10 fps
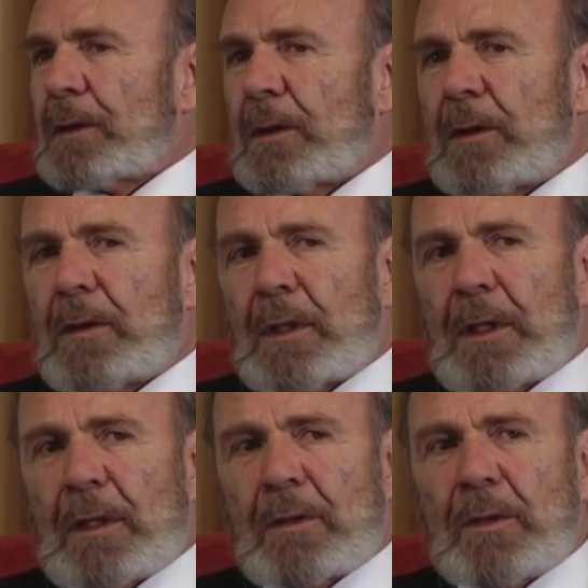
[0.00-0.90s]
So
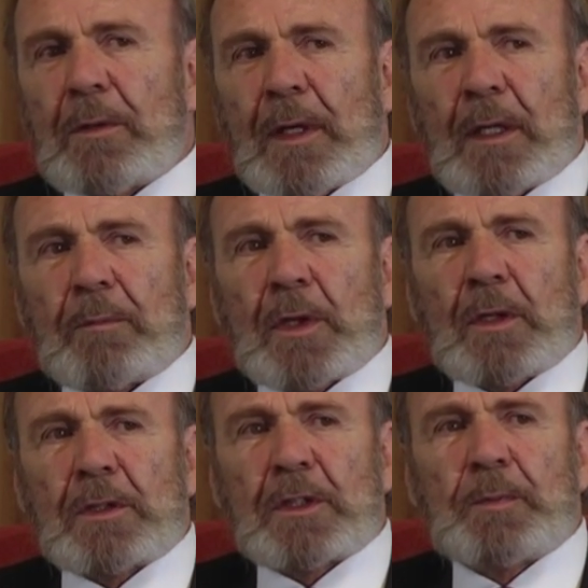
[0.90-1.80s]
I'll do that
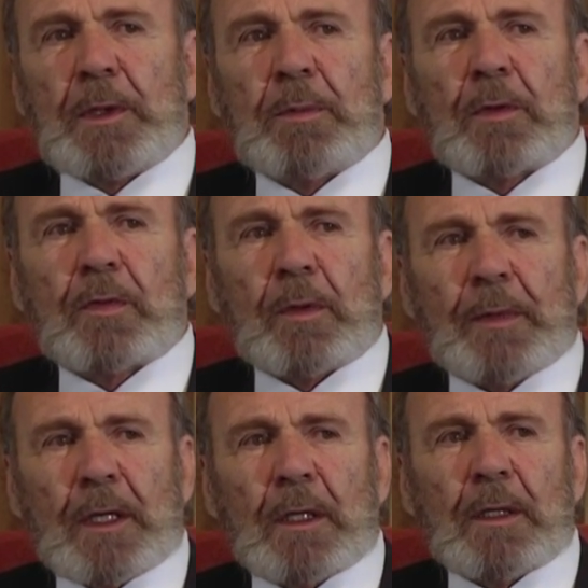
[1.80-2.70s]
because there's people from
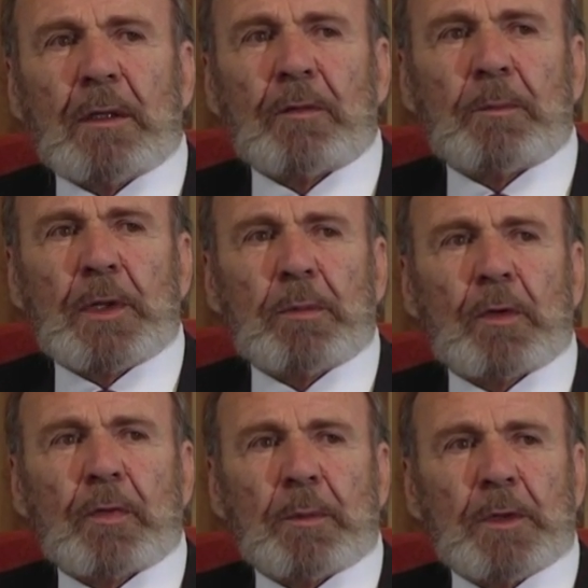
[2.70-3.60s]
England and
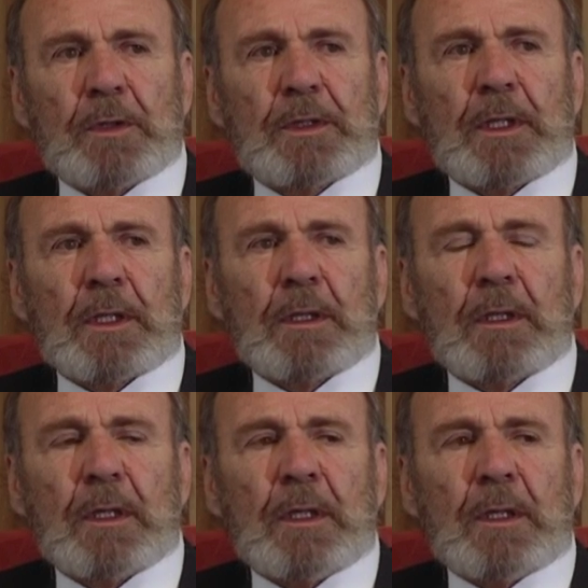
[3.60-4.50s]
people from New Zealand
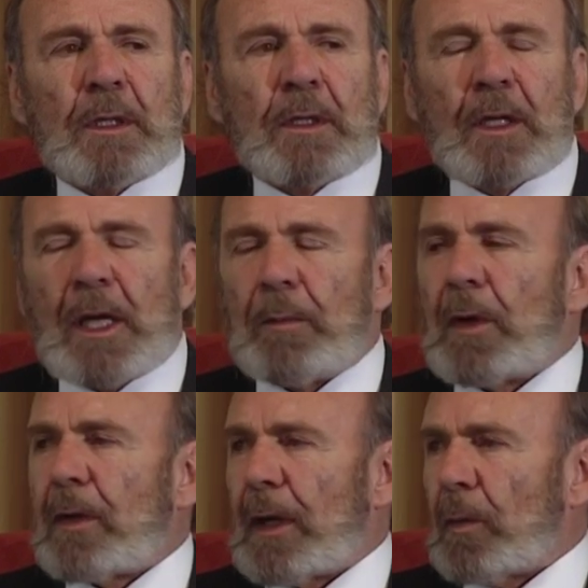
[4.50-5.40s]
came
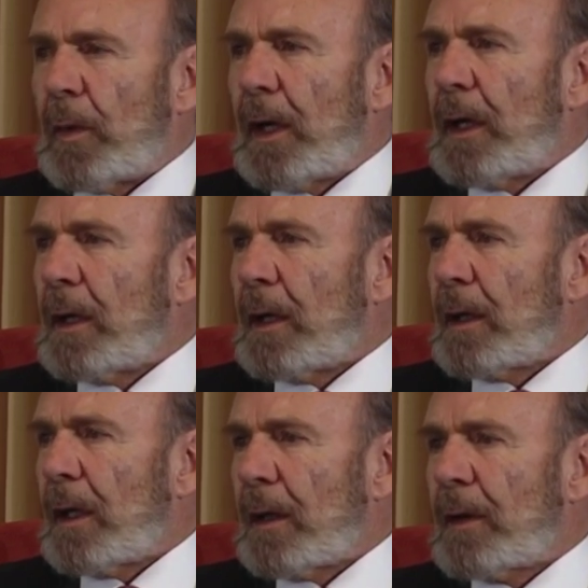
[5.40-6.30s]
all that way, and
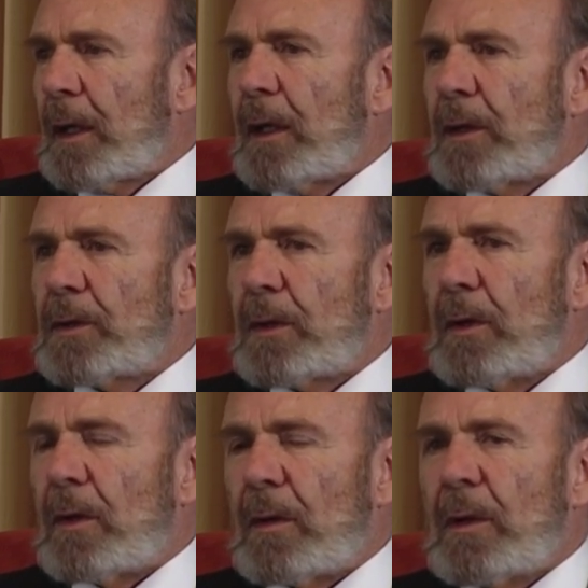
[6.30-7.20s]
I think they should
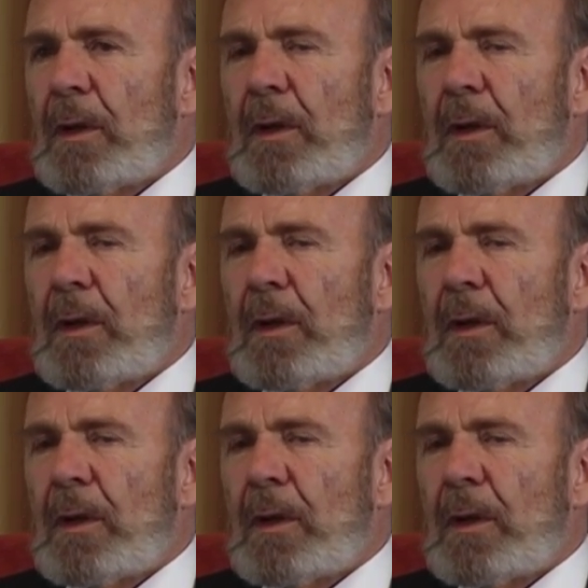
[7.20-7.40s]
know.